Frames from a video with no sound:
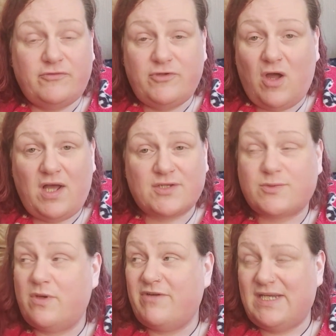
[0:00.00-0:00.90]
Not
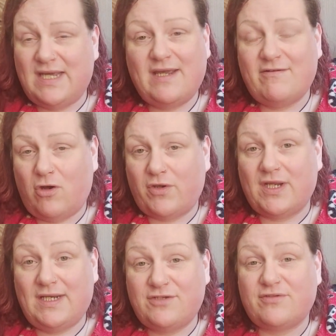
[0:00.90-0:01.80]
us. We're a year on.
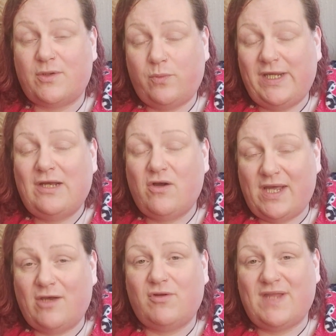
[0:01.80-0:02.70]
Literally, we
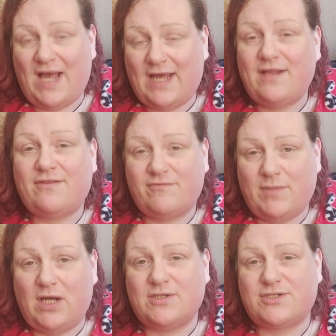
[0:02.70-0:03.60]
got ill on the 8th of
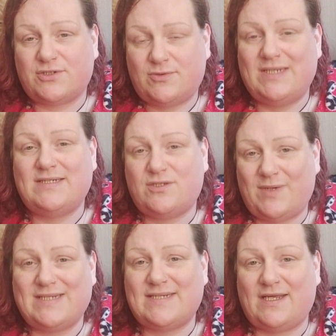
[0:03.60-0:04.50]
March
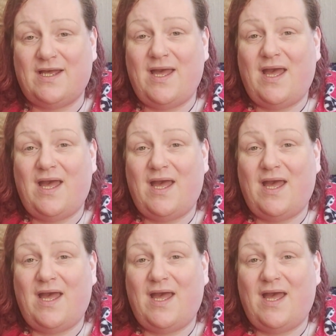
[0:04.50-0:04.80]
2020,